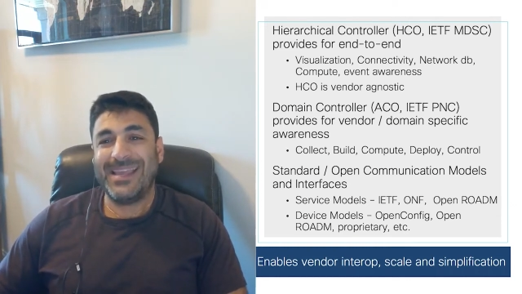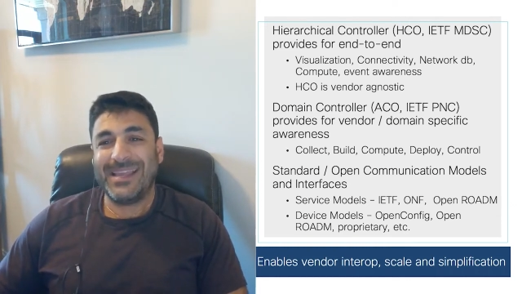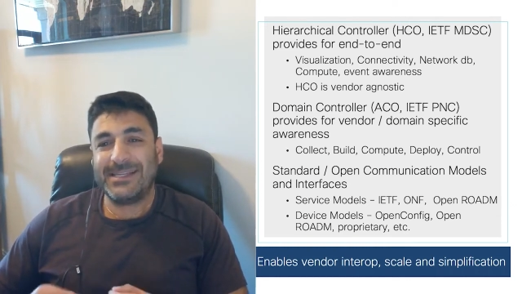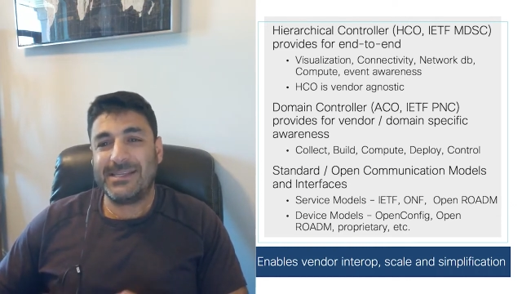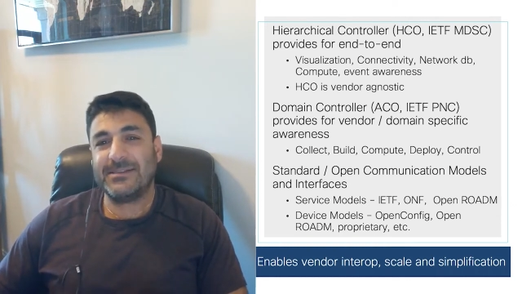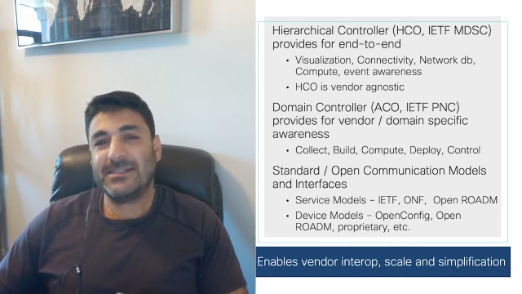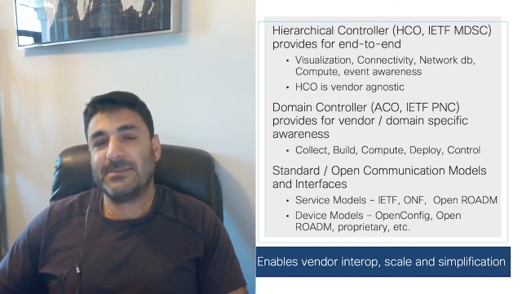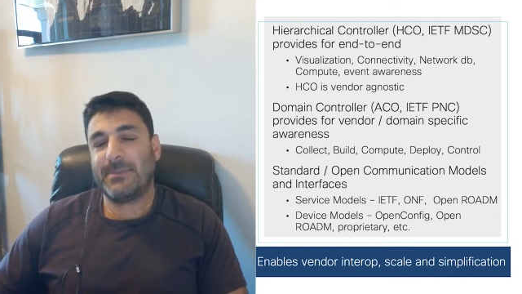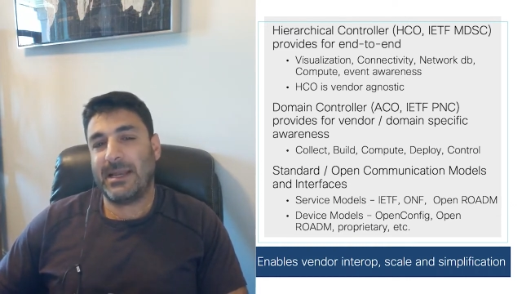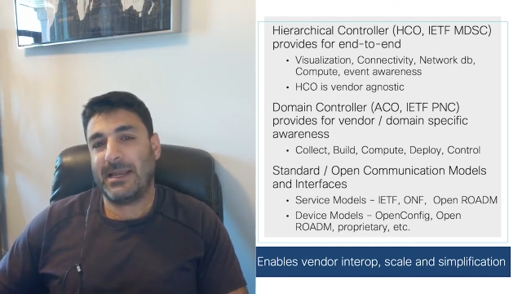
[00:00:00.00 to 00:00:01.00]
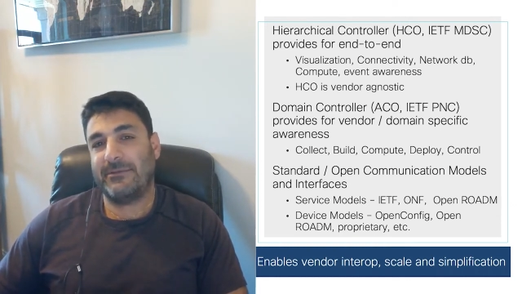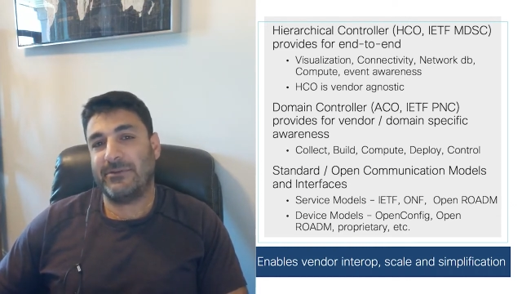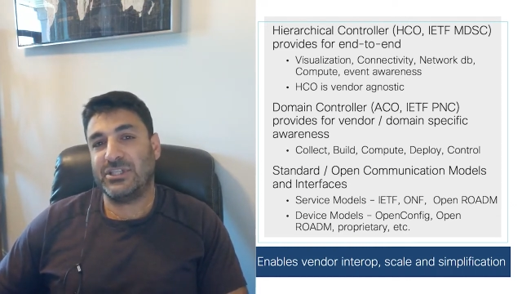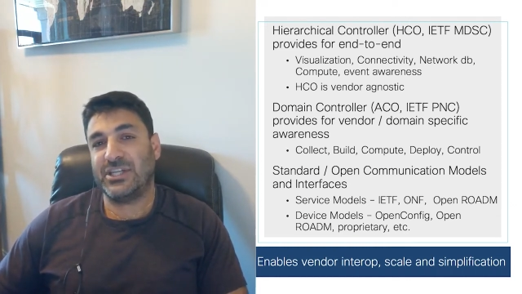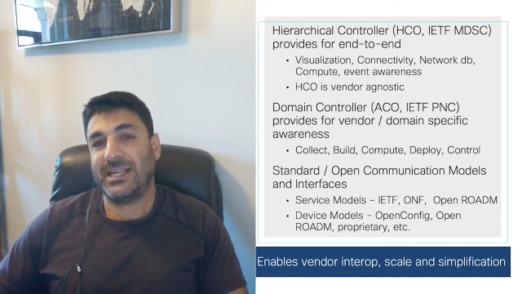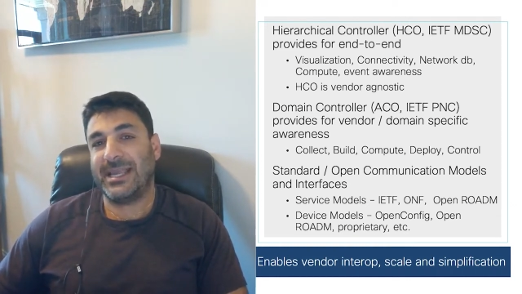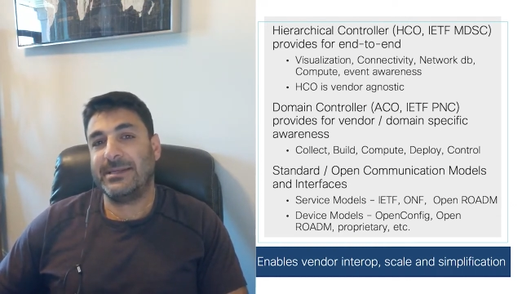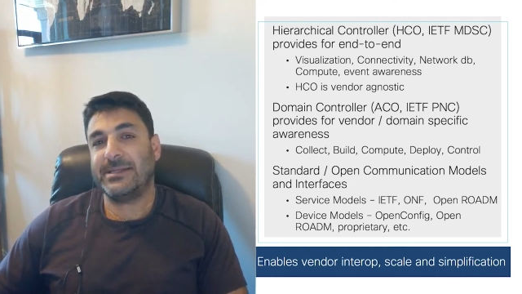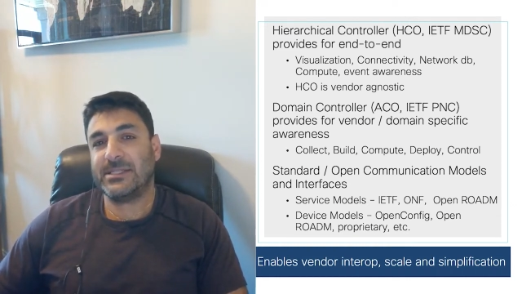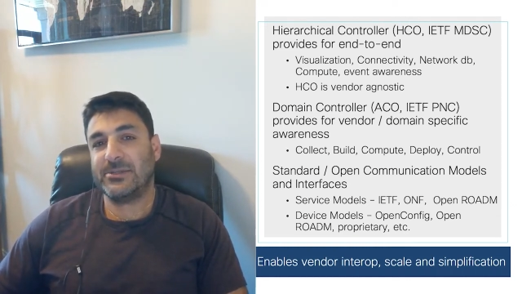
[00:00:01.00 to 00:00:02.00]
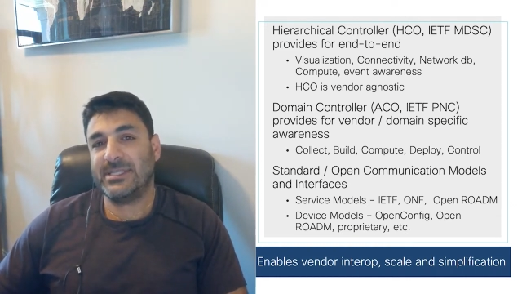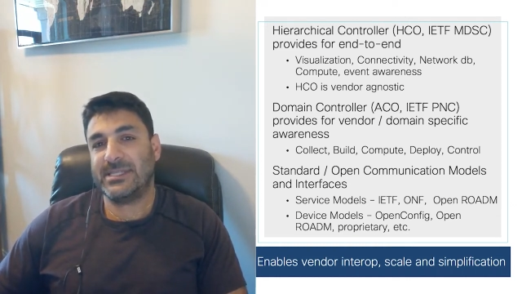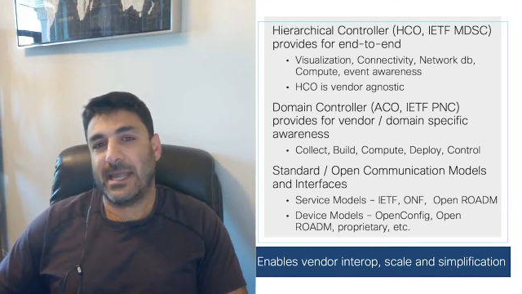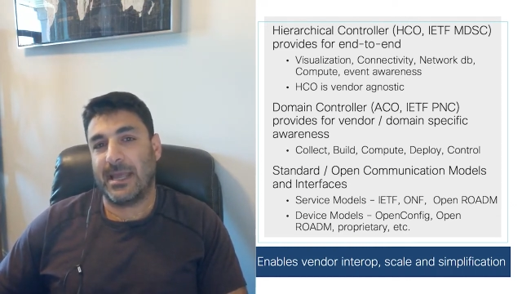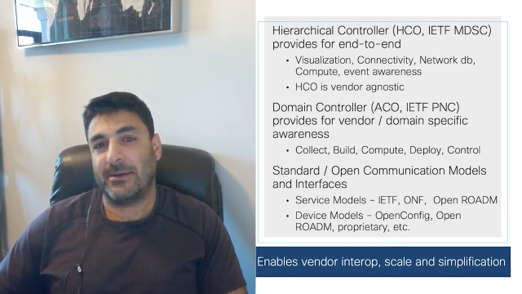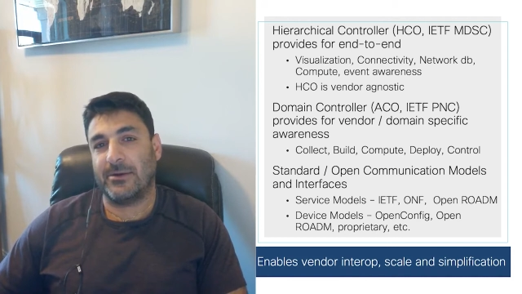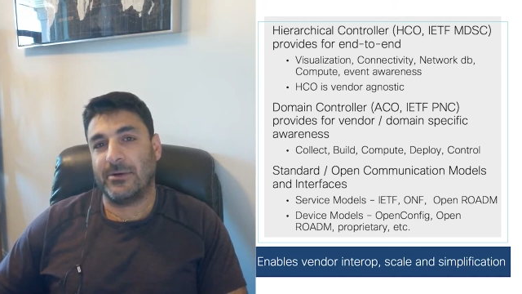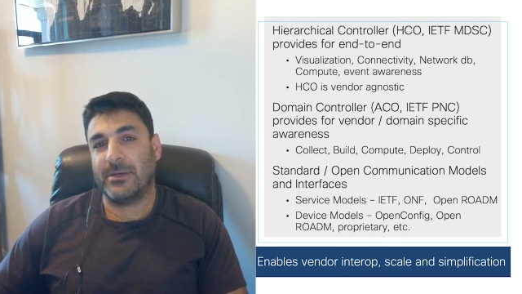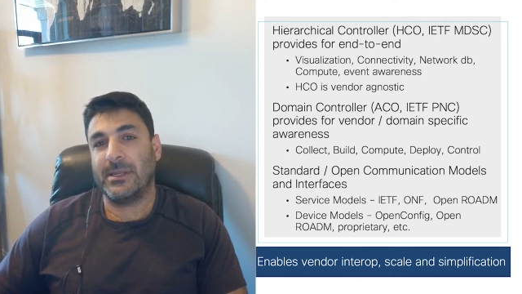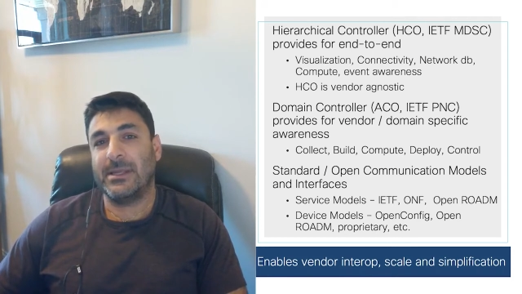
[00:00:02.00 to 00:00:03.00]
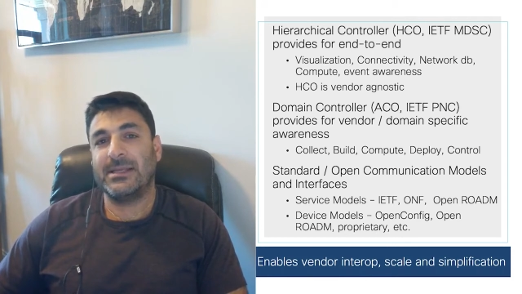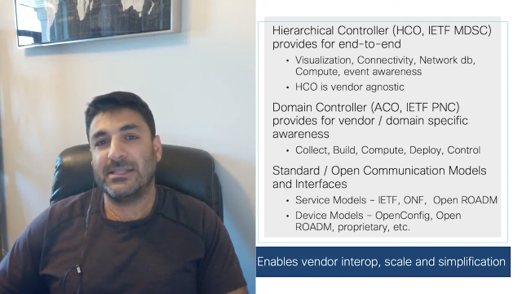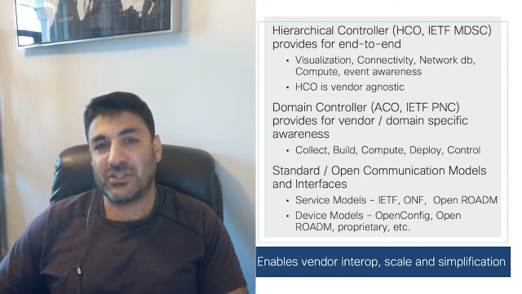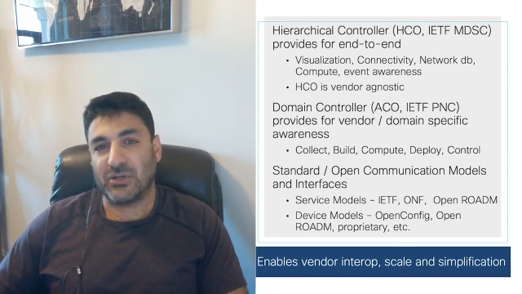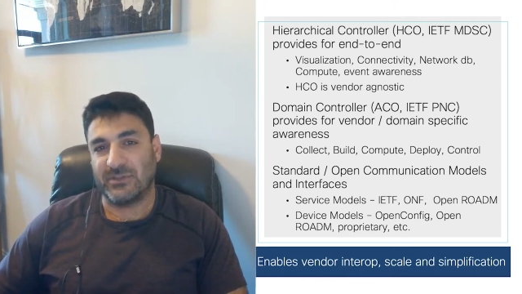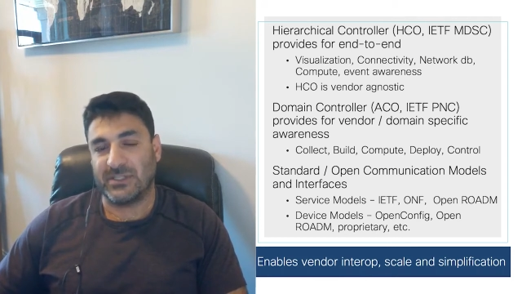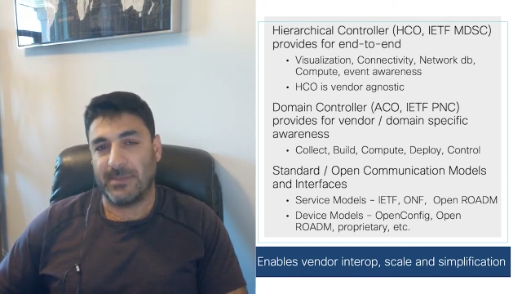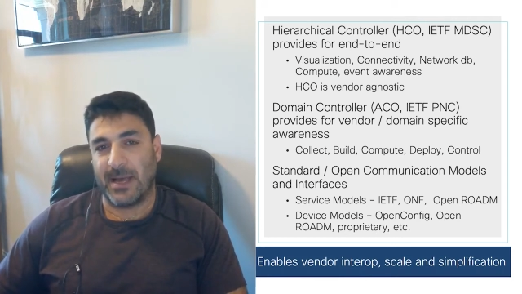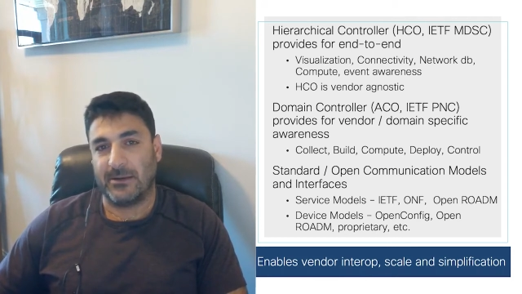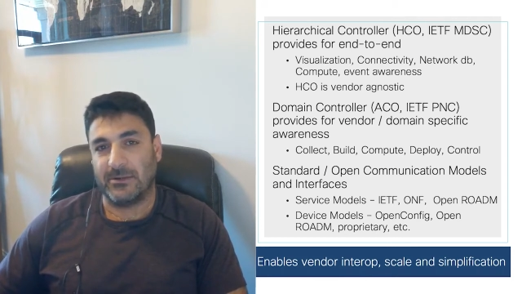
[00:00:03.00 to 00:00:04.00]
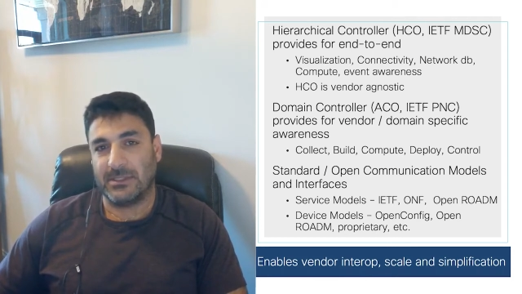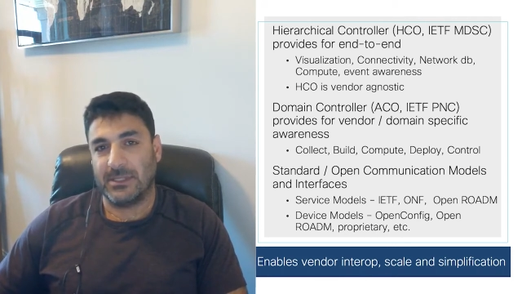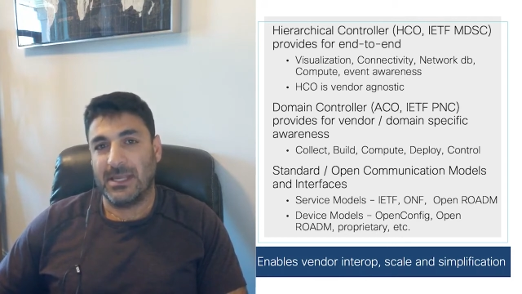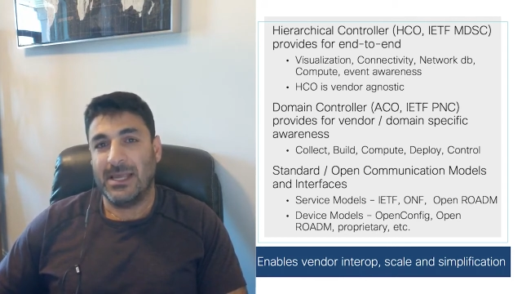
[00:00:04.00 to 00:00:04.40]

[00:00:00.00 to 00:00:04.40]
It does this by leveraging industry standard service models,